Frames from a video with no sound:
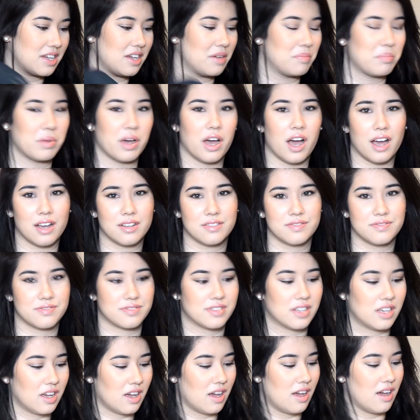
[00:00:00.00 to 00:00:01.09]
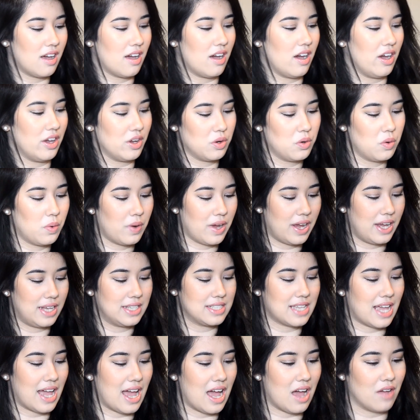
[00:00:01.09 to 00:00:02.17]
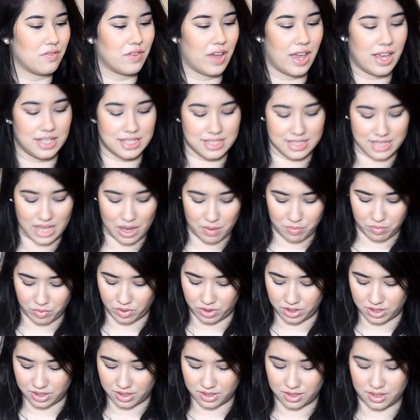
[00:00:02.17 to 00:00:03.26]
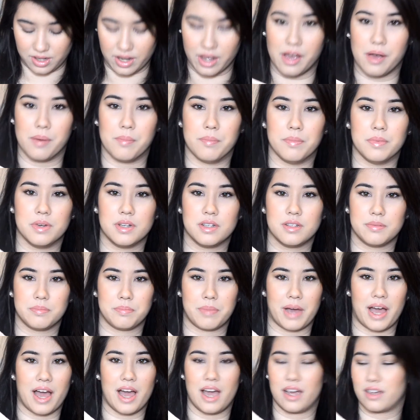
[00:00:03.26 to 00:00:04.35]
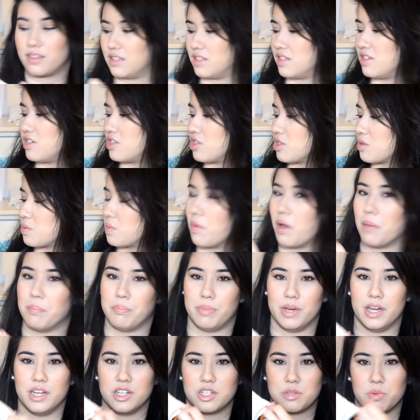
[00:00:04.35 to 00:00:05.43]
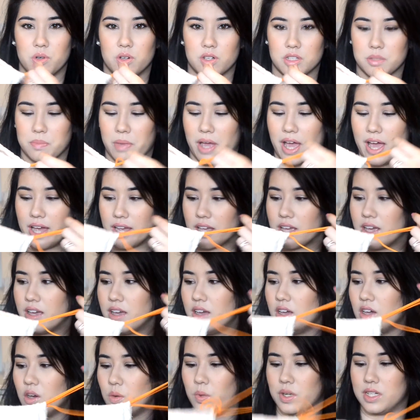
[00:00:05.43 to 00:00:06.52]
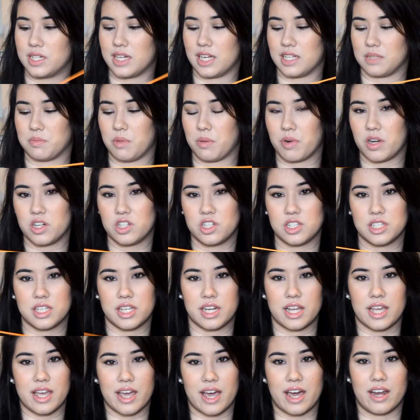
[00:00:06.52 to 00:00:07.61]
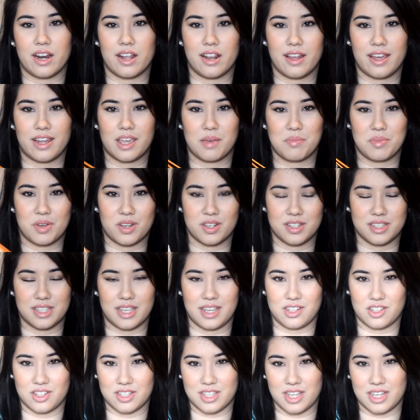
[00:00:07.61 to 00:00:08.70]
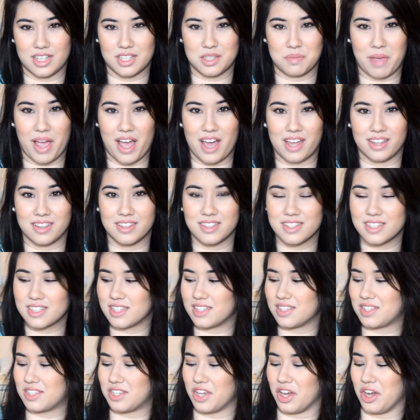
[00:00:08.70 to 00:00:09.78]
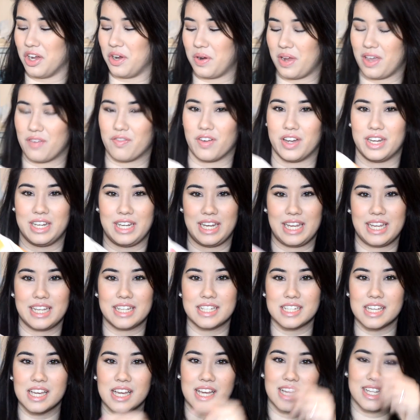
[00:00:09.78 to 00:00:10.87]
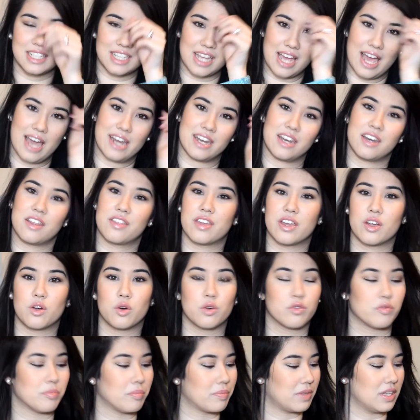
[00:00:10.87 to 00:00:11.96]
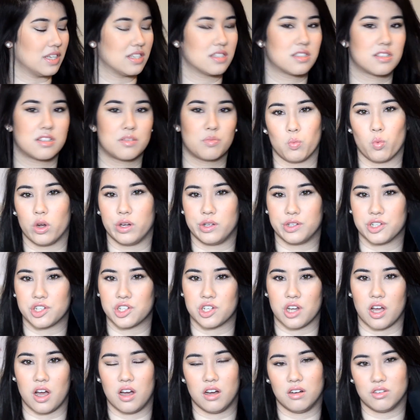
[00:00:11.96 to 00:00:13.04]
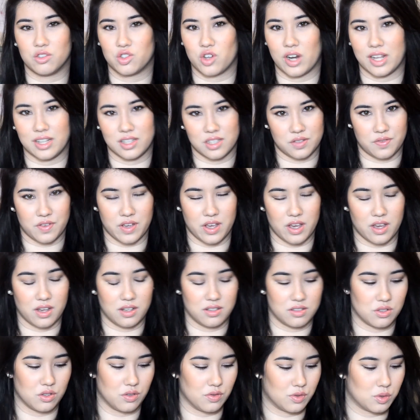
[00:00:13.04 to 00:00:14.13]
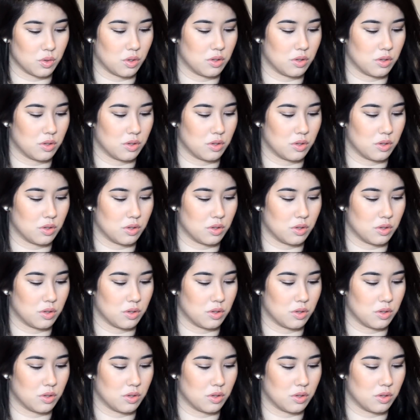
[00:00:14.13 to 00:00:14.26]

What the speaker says: but I always have a separate bag. This is just a Birchbox bag which has my brushes in it, and I like it because it just expands, so if I need to add anything or if this won't shut, I'll transfer and sort of